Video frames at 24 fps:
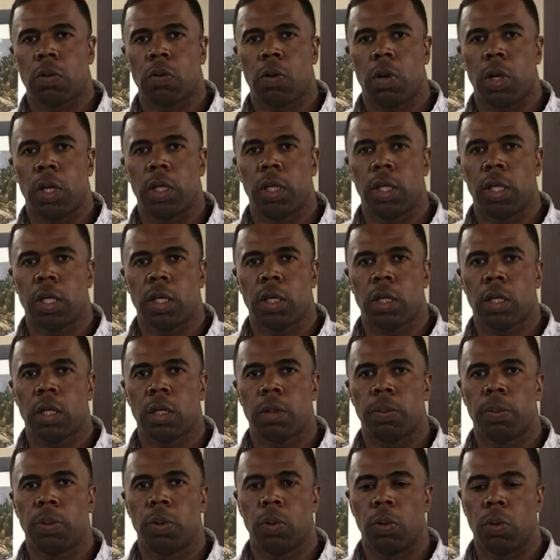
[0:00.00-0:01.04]
Rahika
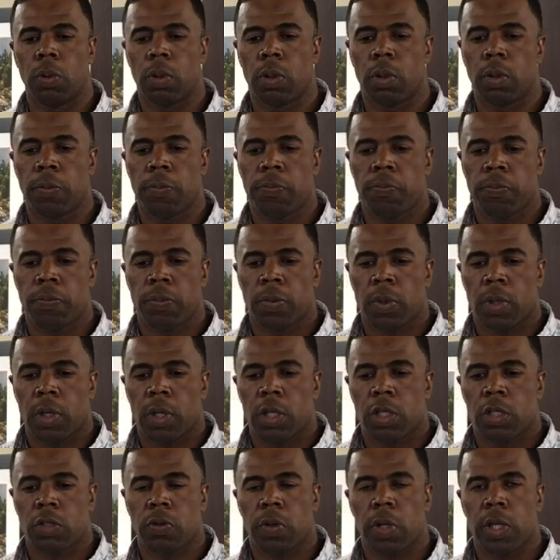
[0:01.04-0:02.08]
Kapoor,
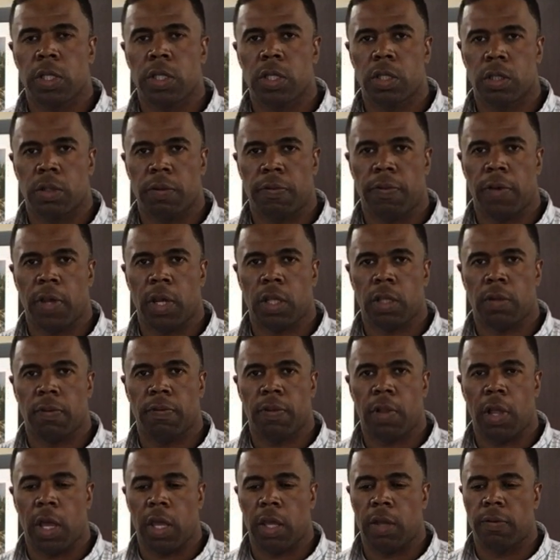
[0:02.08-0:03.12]
stress is a fact of
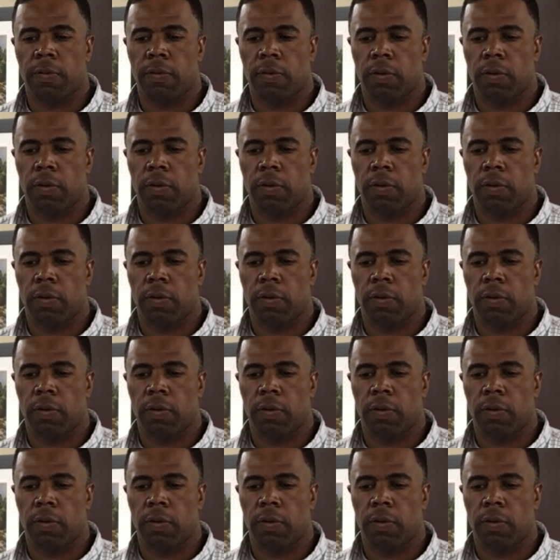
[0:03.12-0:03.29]
life.